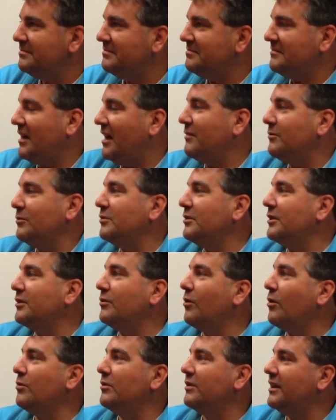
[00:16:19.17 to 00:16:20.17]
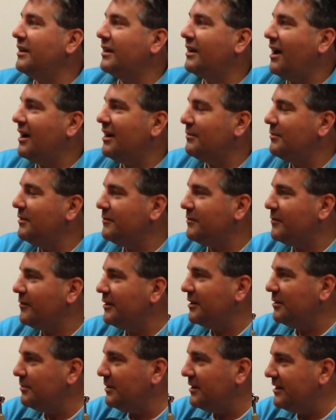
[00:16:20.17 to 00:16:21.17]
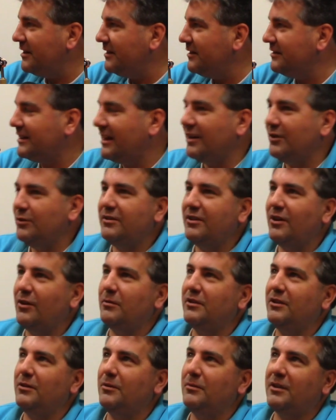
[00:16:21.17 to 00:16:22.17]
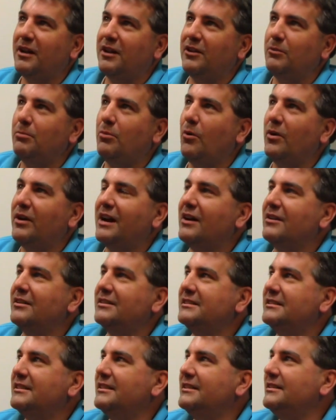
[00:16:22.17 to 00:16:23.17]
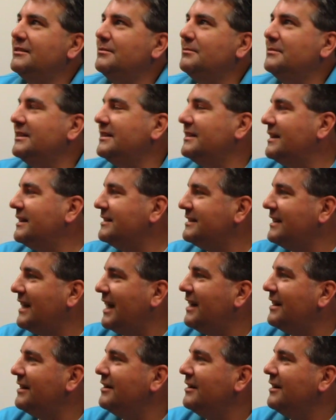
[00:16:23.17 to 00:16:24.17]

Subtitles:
not really growing the economy for anybody. Can you point out a city to me that has had